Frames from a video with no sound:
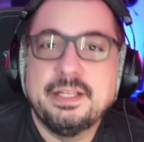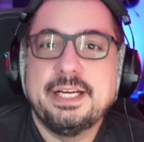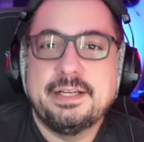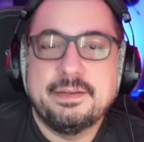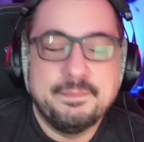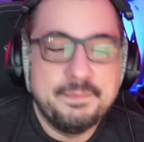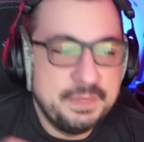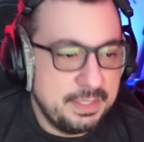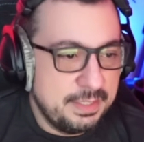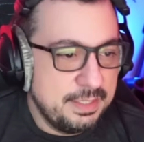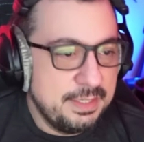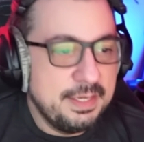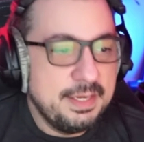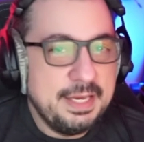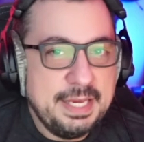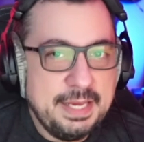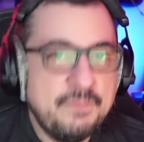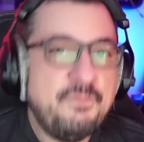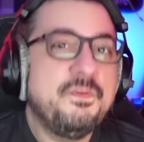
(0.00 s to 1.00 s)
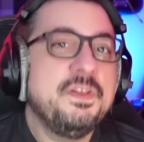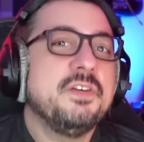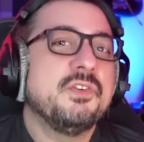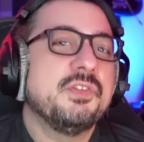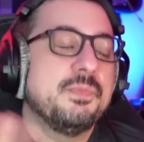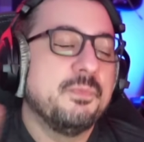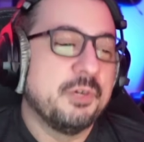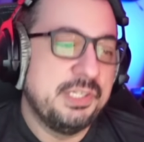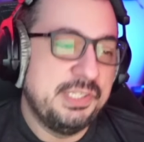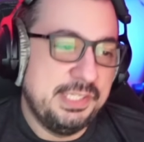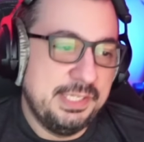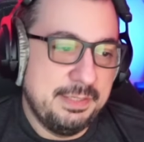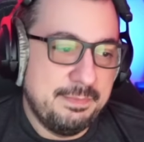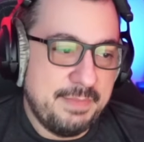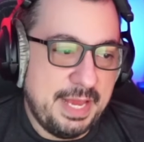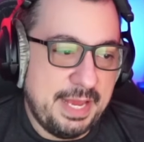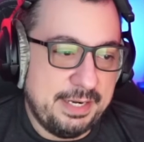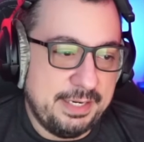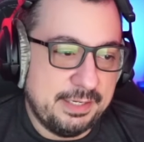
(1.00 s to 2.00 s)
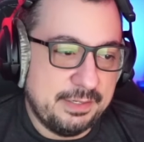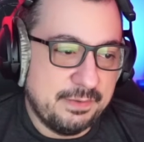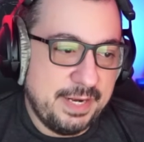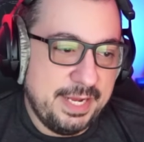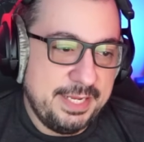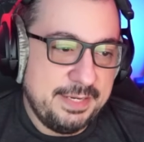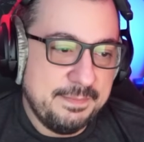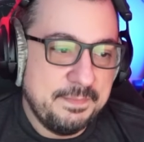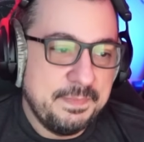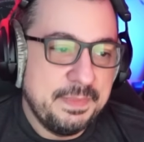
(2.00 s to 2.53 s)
Like, it feels more cinematic, right?